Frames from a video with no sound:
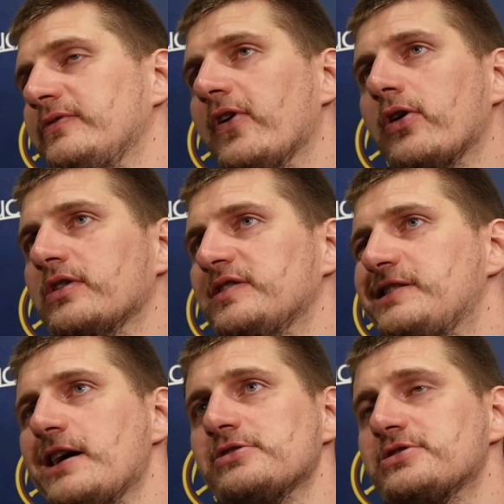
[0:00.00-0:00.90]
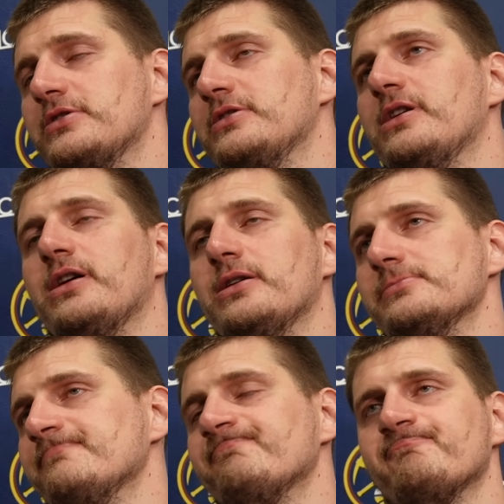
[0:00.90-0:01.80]
focused, tension,
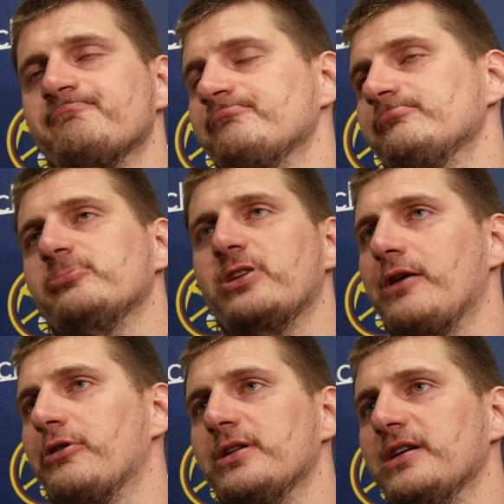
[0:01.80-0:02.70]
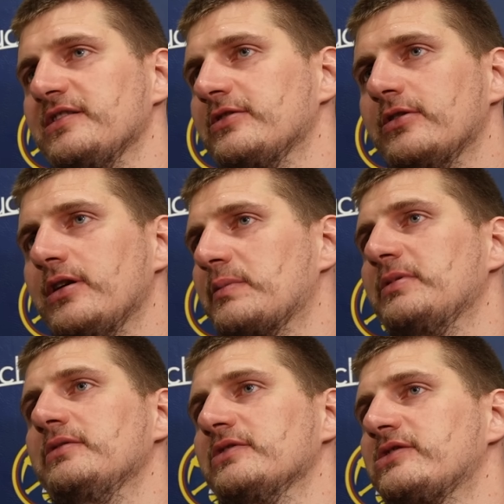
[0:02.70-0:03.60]
whatever it is. You know,
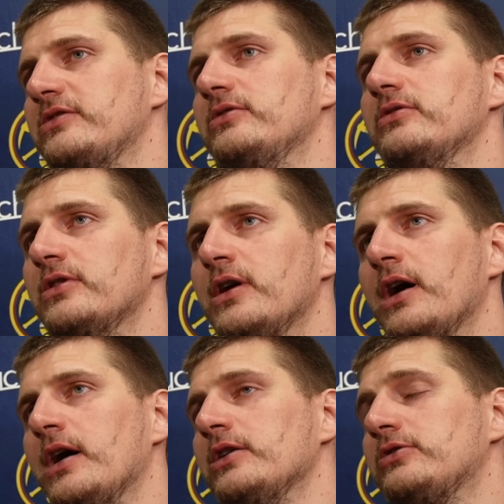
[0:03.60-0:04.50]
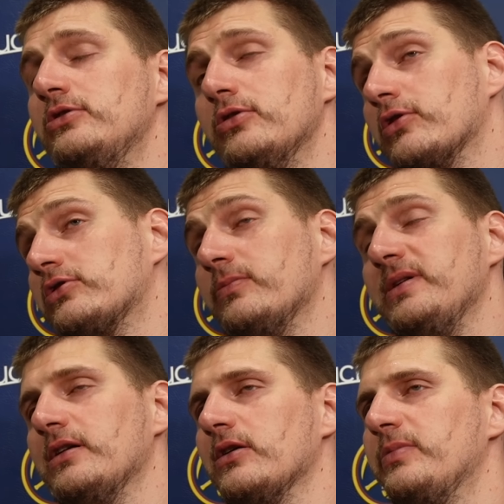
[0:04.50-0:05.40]
everybody wants to do or to
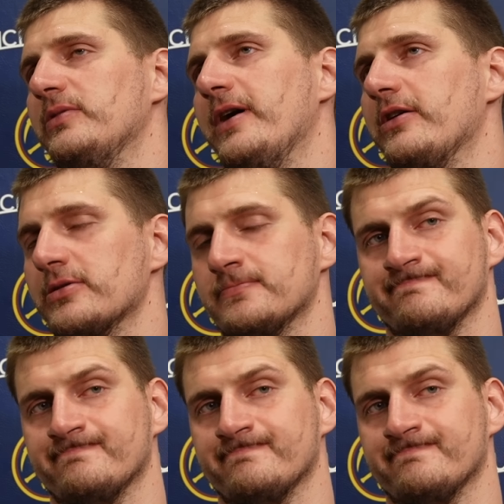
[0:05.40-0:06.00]
be a little bit better.